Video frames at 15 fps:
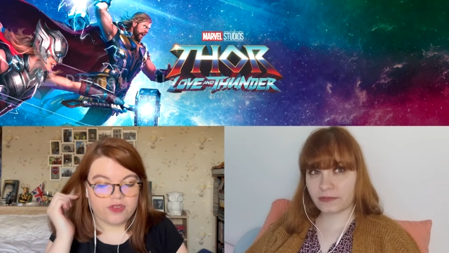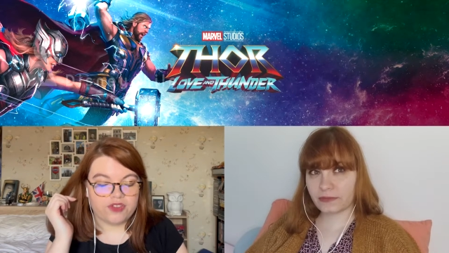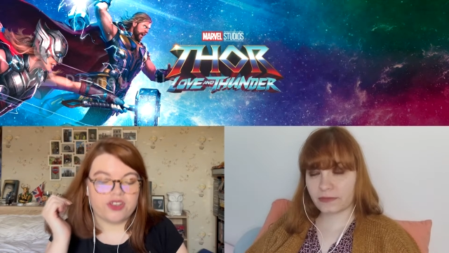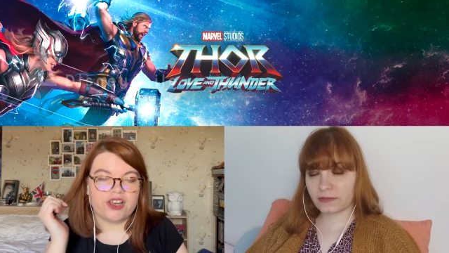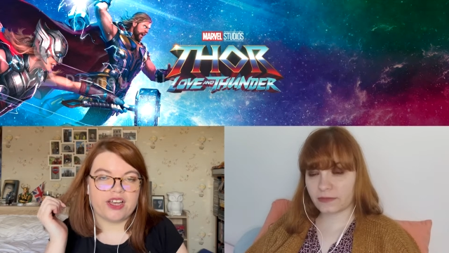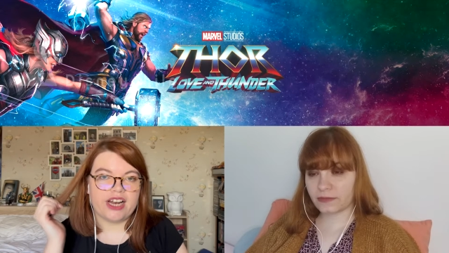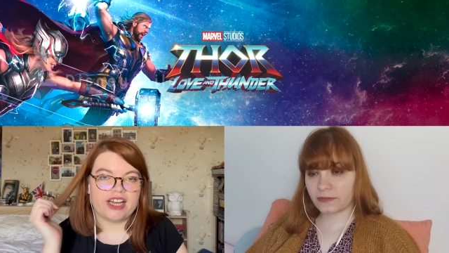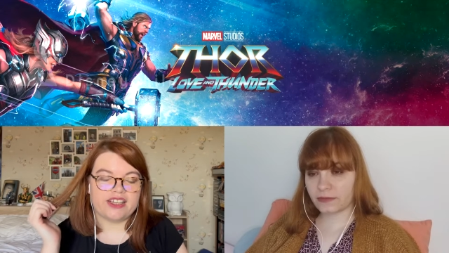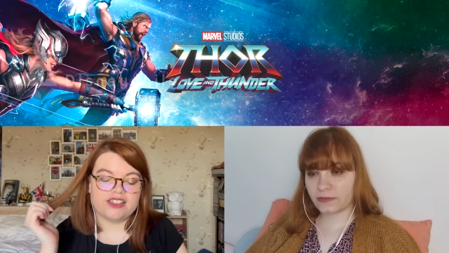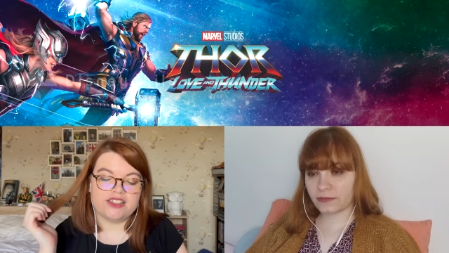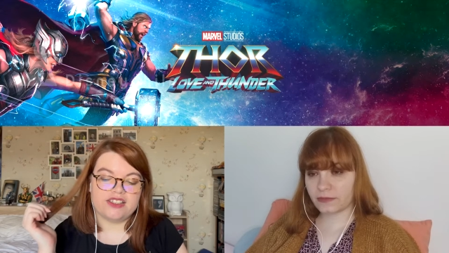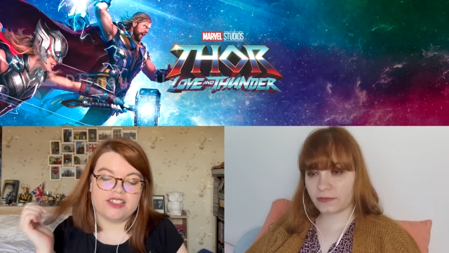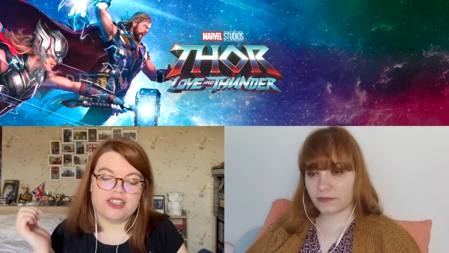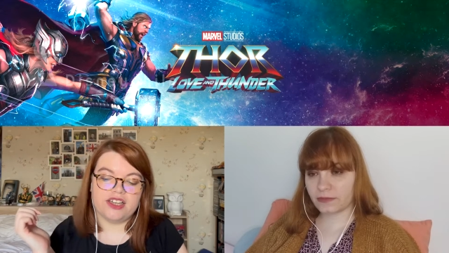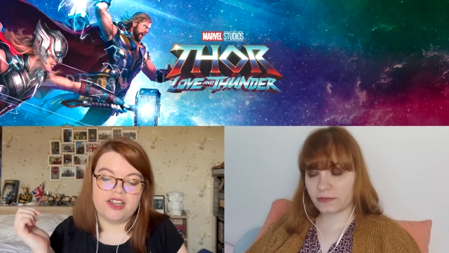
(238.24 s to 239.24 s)
Speaker 1: the
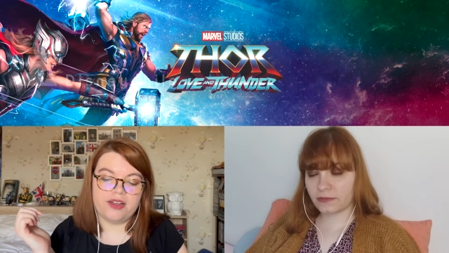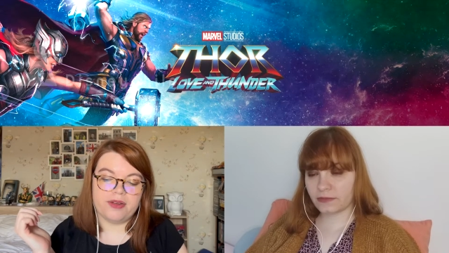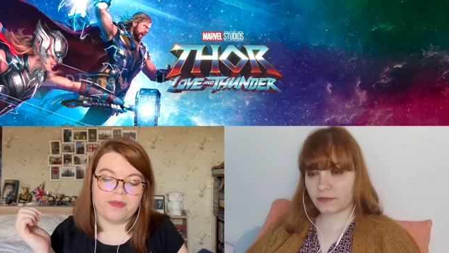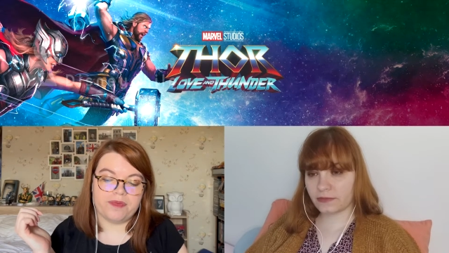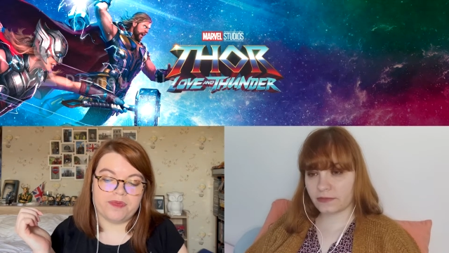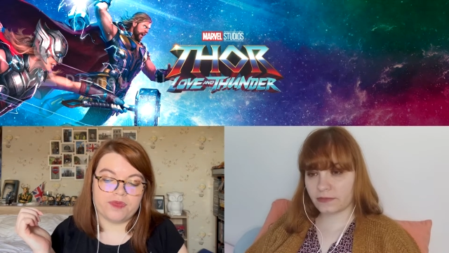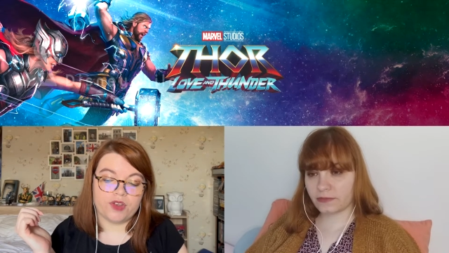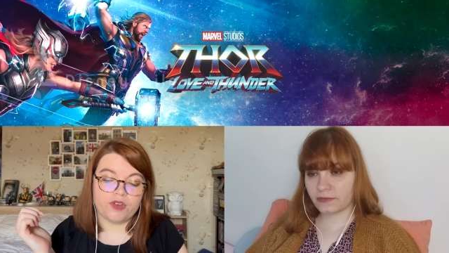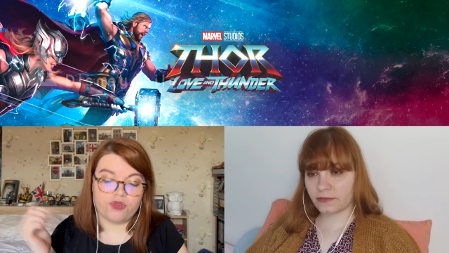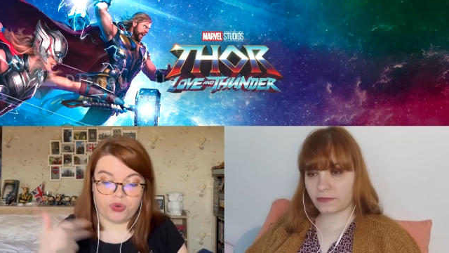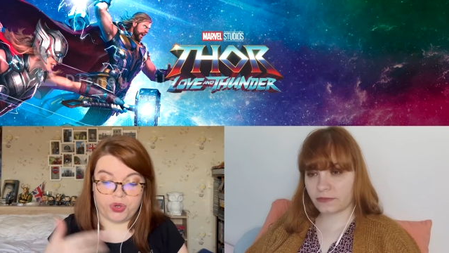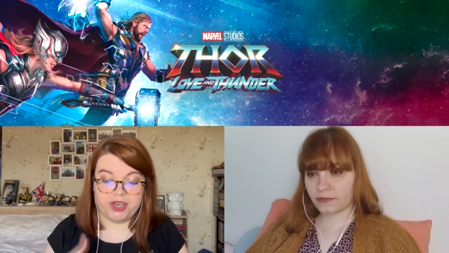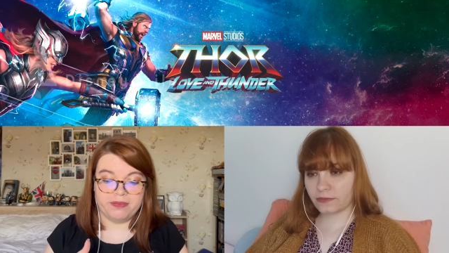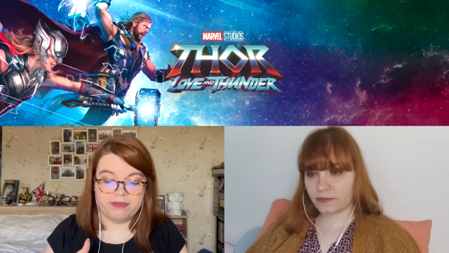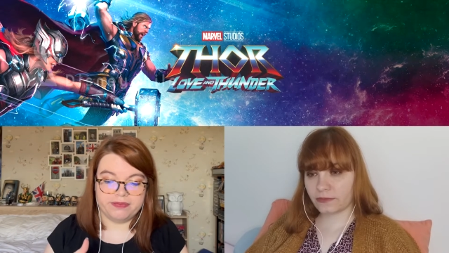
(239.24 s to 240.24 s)
Galaxy um, free.